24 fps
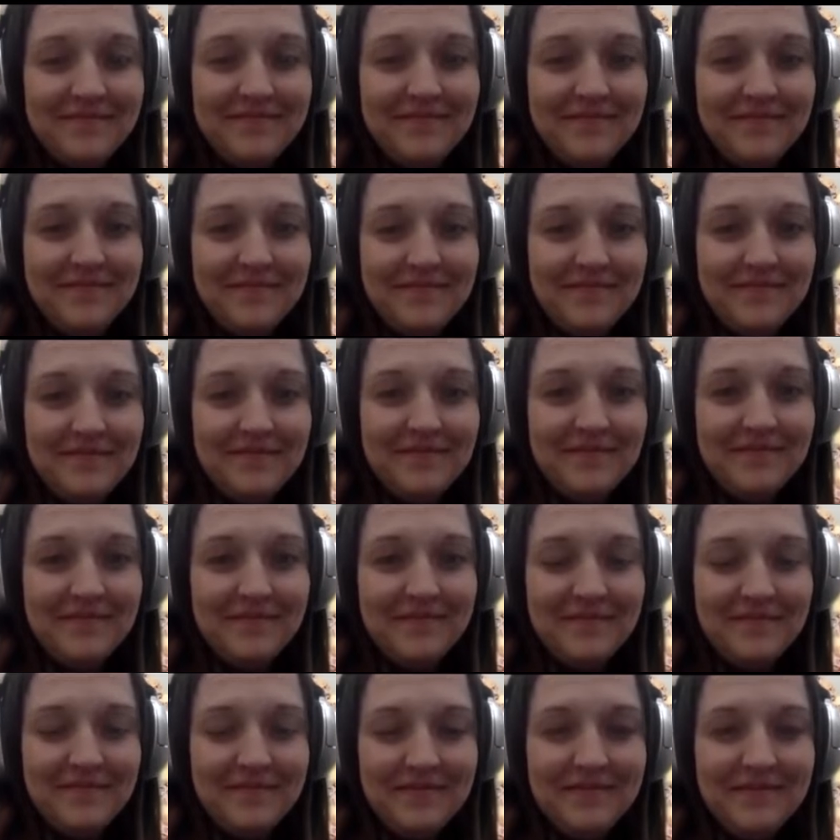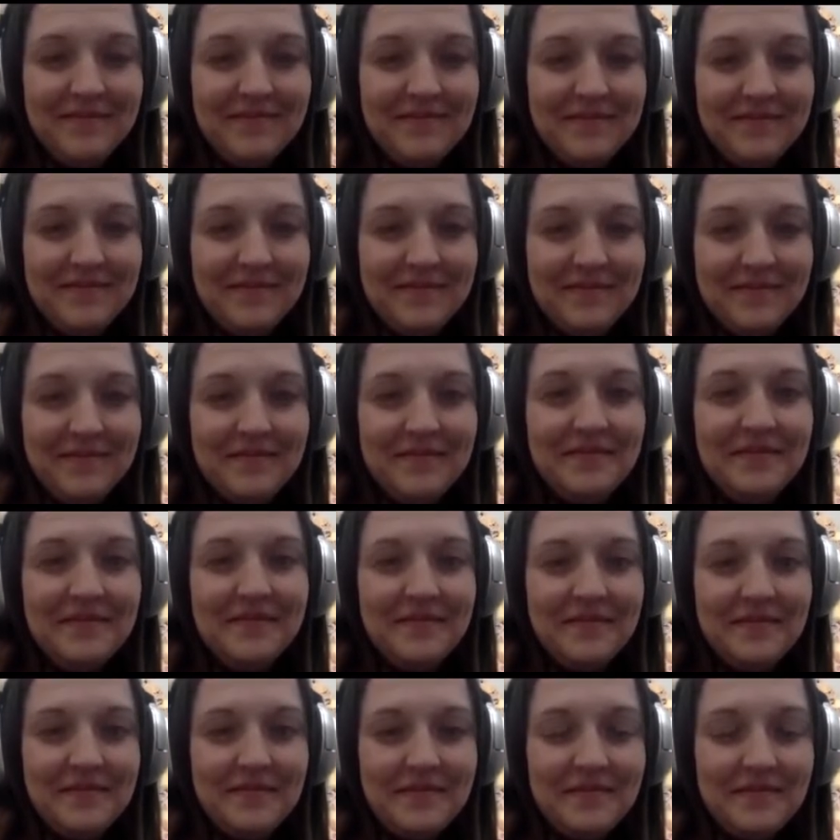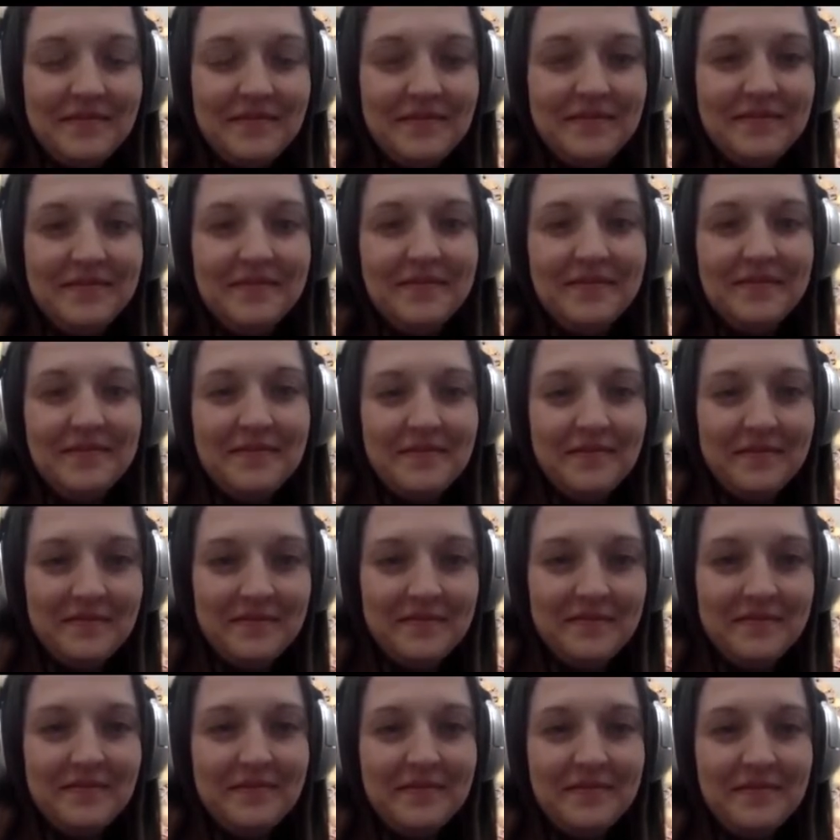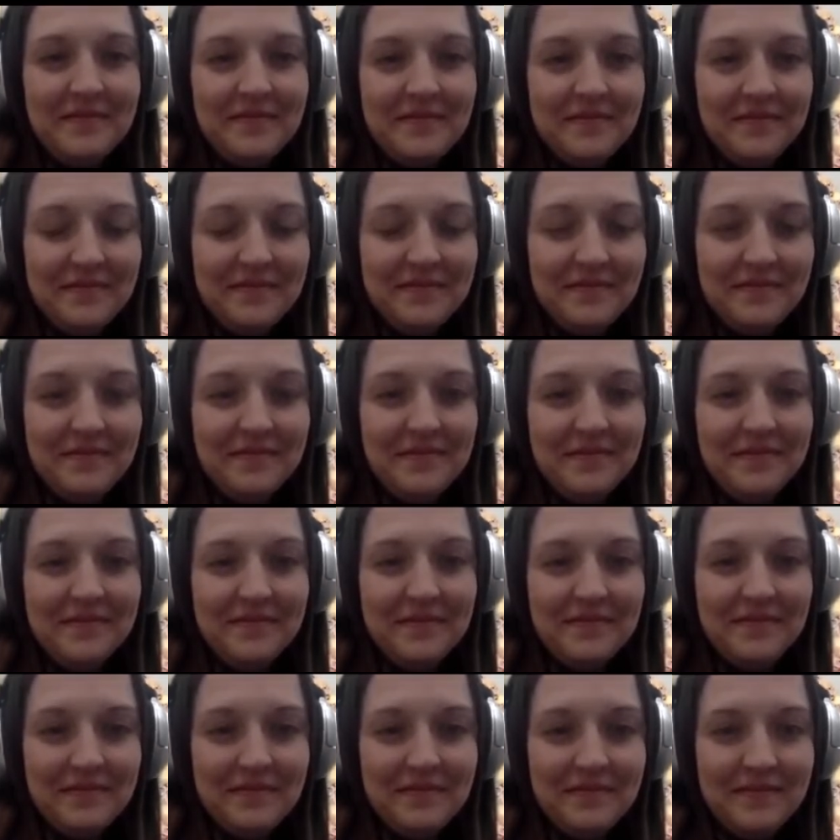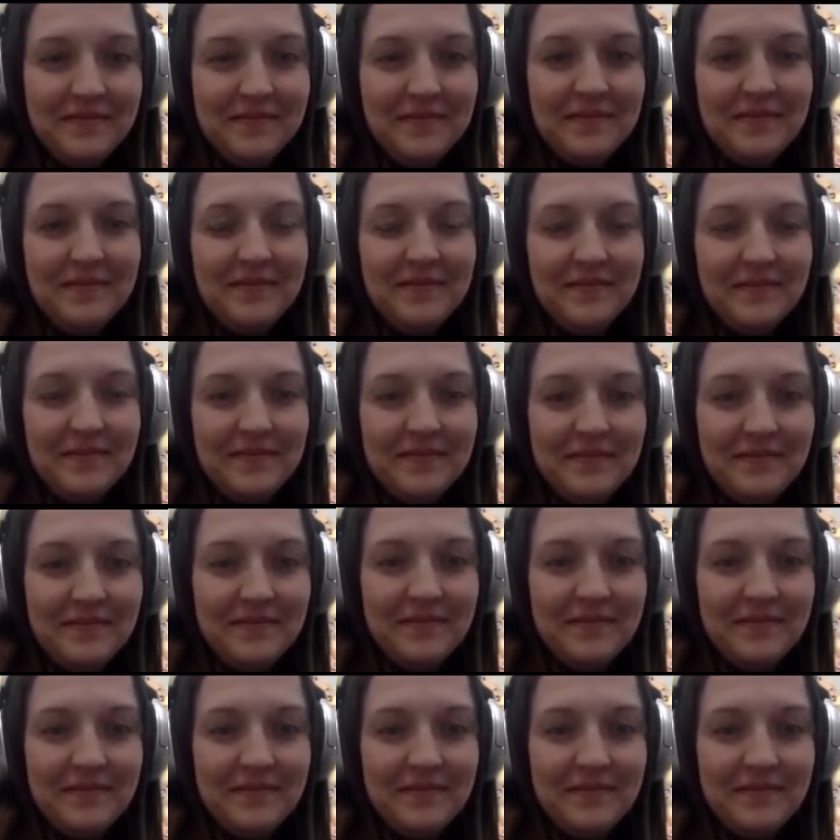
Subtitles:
No words are spoken by the person on screen.